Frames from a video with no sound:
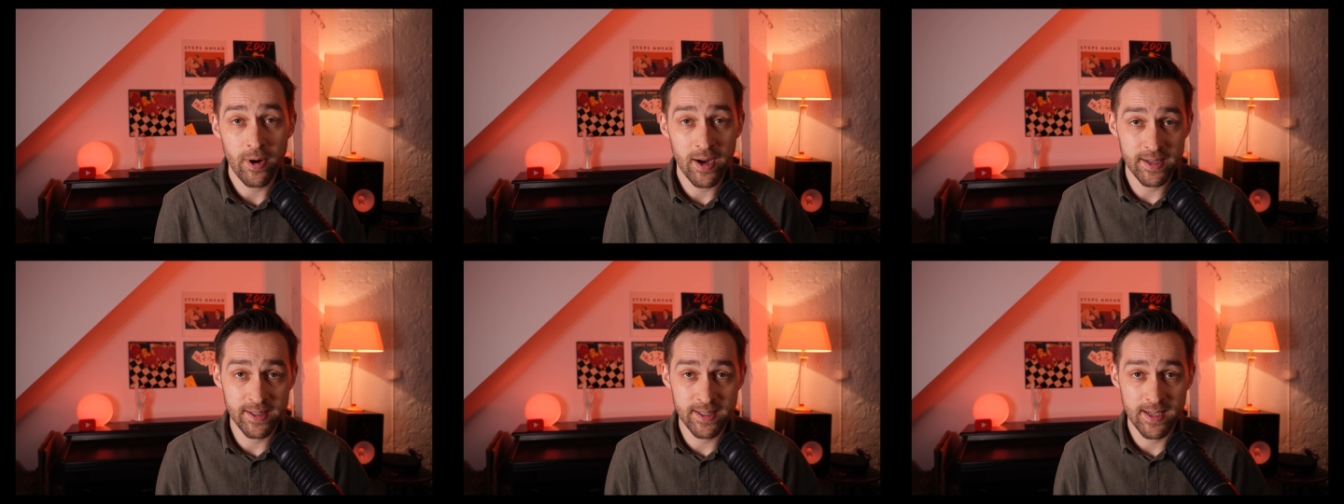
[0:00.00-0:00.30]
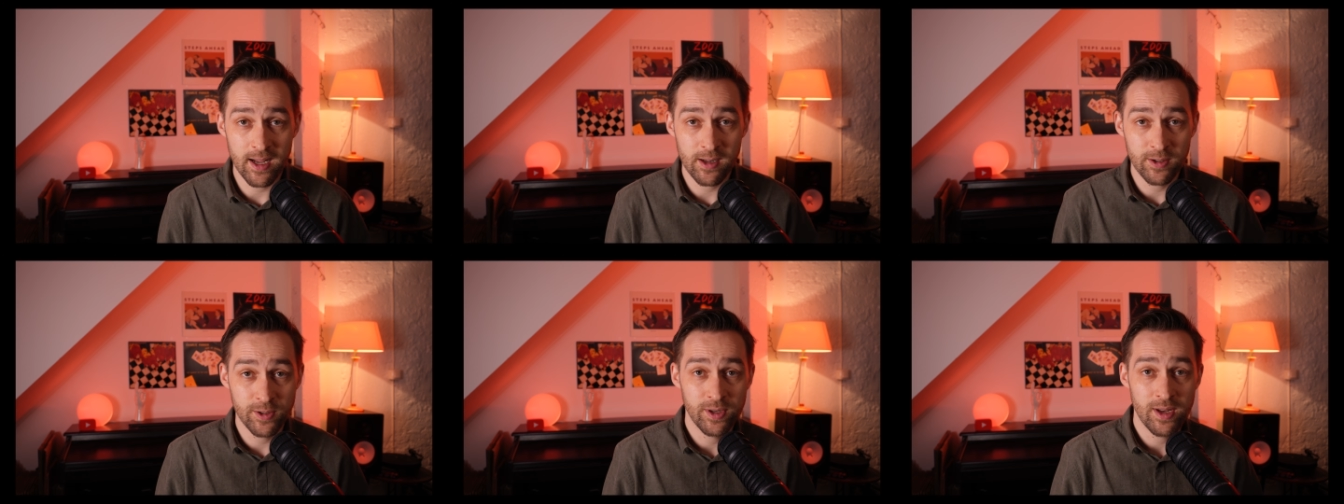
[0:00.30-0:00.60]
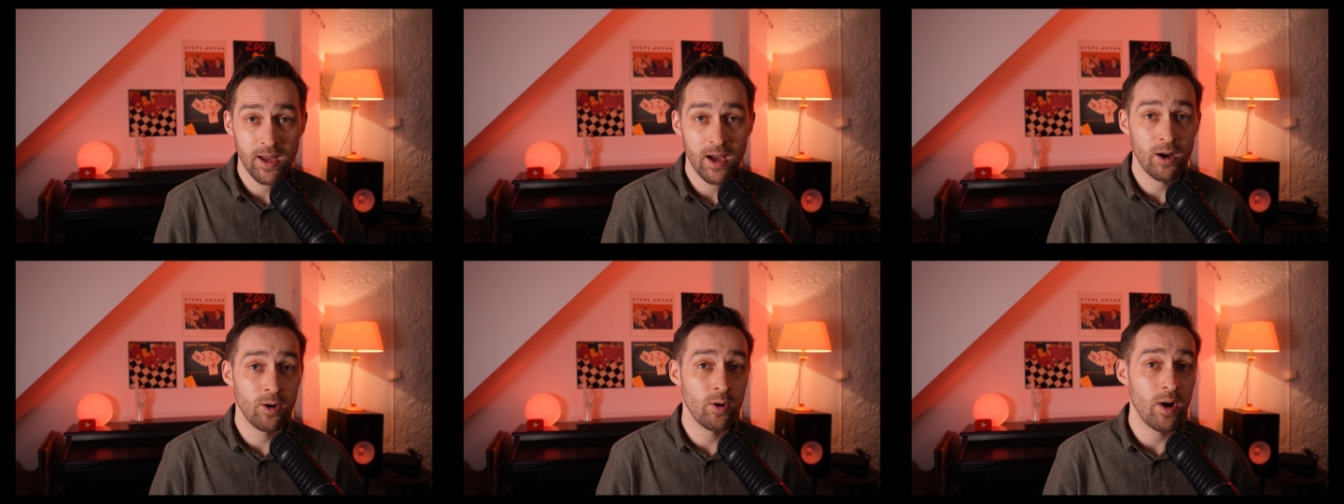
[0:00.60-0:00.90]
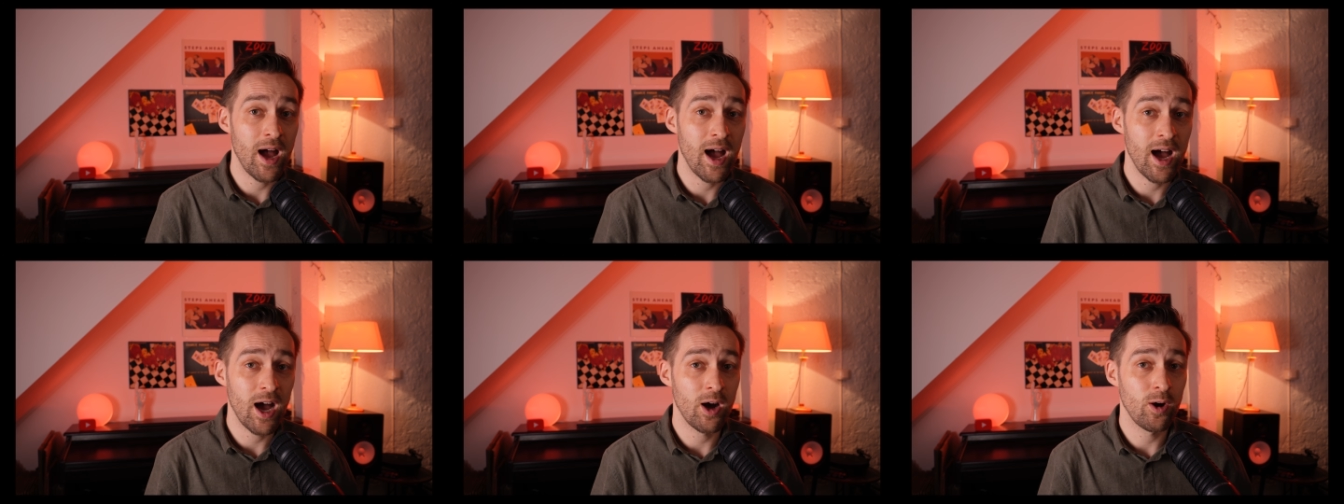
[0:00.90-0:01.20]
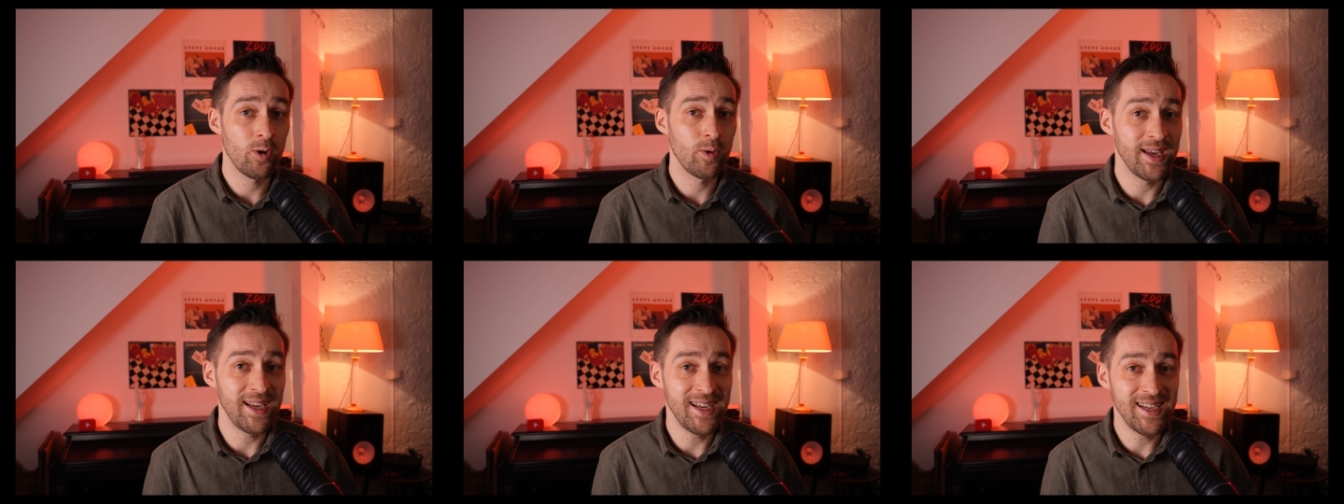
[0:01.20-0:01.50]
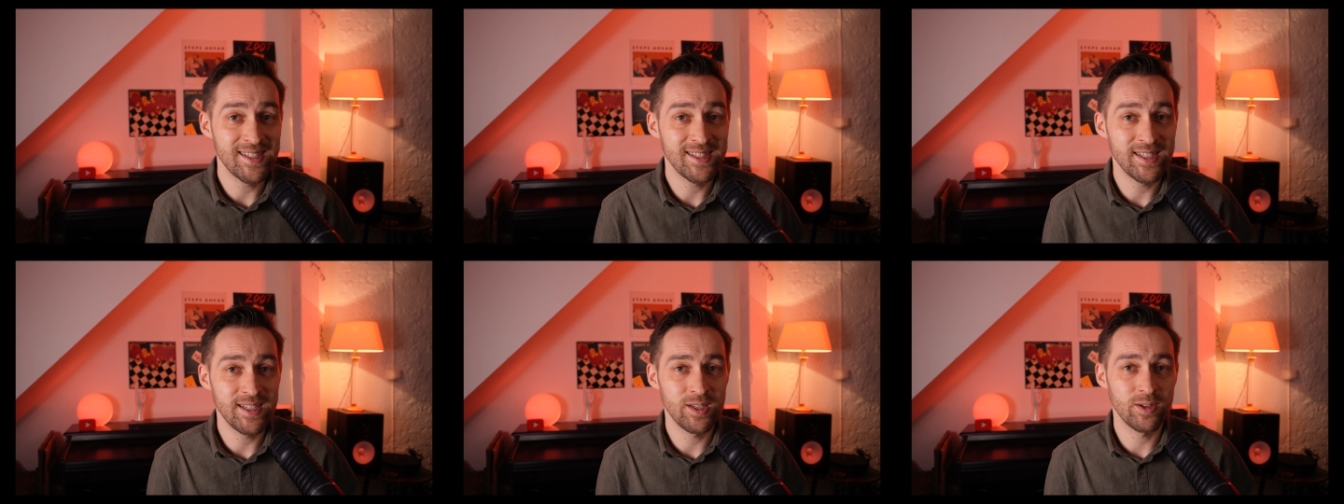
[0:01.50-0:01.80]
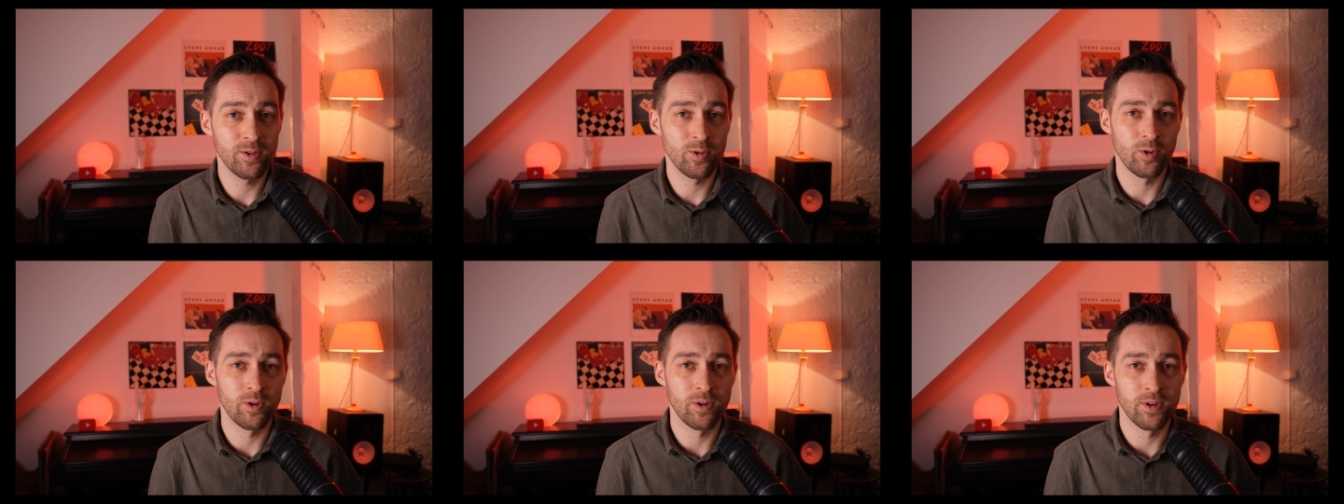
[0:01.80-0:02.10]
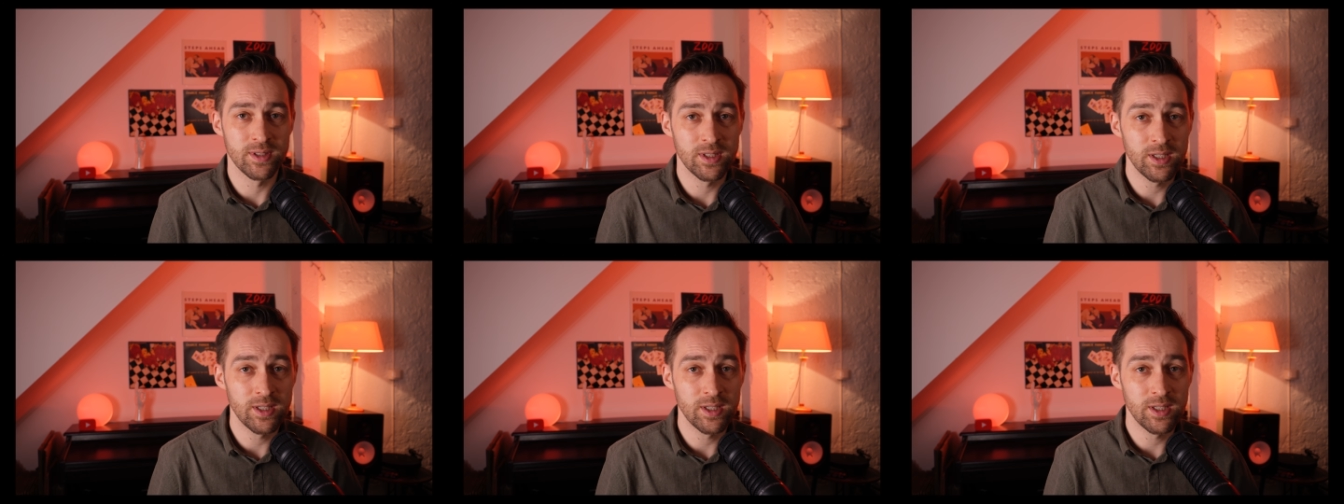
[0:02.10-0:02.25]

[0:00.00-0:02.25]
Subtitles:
I tell you now how easy or